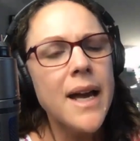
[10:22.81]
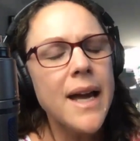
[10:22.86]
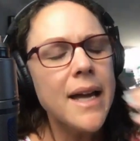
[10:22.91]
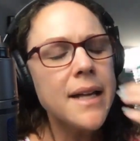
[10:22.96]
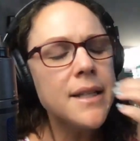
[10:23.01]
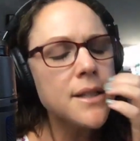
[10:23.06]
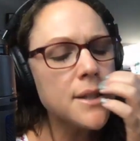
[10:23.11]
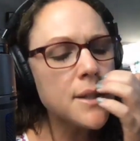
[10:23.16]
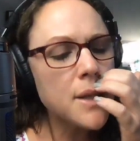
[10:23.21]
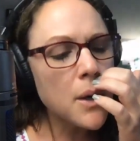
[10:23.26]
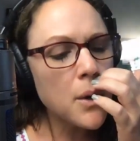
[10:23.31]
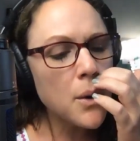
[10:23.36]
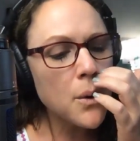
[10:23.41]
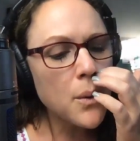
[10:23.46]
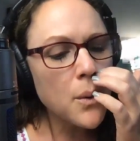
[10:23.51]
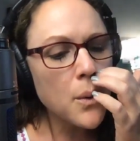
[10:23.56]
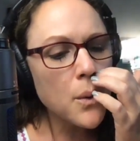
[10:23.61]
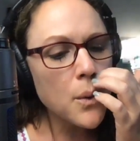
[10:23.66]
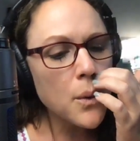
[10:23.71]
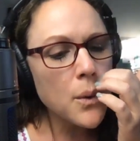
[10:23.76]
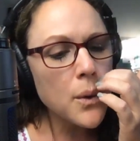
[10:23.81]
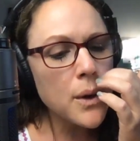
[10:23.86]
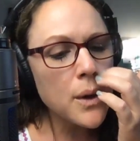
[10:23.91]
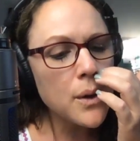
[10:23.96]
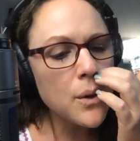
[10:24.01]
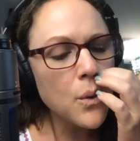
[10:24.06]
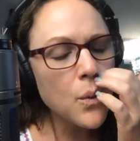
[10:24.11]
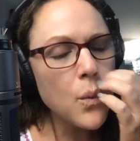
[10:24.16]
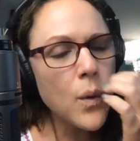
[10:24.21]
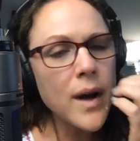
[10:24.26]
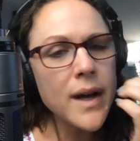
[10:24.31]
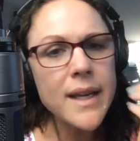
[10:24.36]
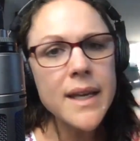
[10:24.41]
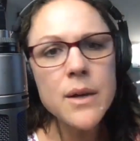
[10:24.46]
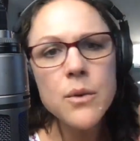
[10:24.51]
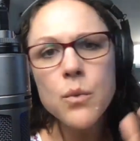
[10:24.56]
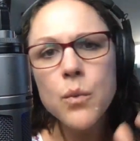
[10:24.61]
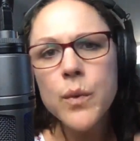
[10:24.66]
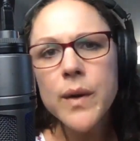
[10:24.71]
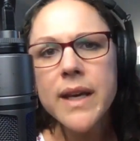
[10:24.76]
And so, what
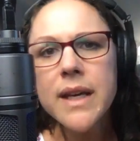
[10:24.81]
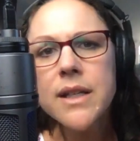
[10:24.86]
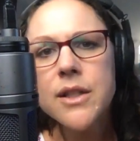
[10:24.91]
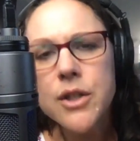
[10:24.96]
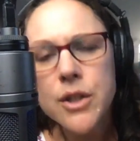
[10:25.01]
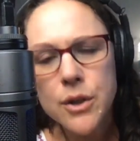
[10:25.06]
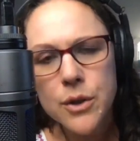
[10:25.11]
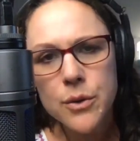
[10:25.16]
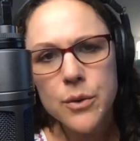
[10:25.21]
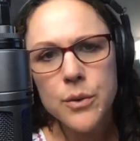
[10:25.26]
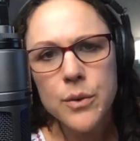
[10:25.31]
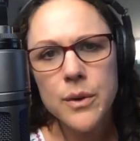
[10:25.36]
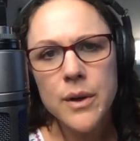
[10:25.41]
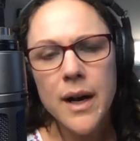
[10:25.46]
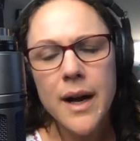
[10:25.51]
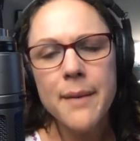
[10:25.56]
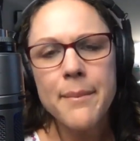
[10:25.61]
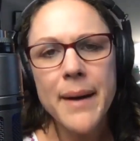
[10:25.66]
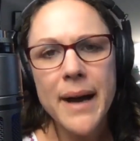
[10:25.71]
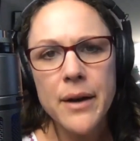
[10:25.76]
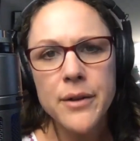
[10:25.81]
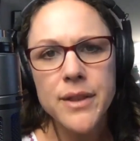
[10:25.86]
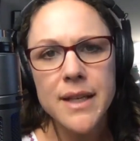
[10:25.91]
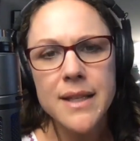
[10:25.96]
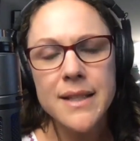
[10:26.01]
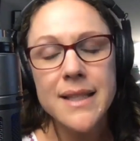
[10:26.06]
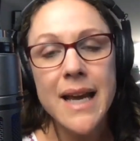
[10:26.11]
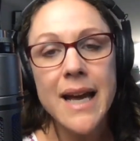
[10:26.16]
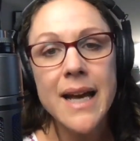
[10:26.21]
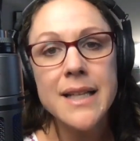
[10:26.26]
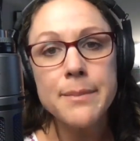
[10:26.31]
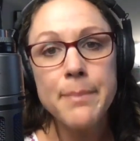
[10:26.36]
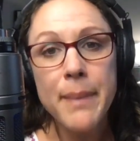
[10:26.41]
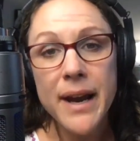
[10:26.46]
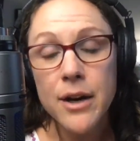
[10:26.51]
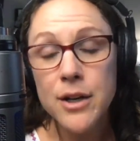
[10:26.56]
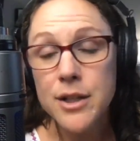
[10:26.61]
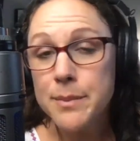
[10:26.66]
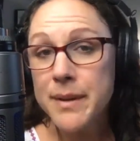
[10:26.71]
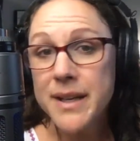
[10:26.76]
can we do about this as
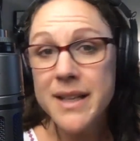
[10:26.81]
parents?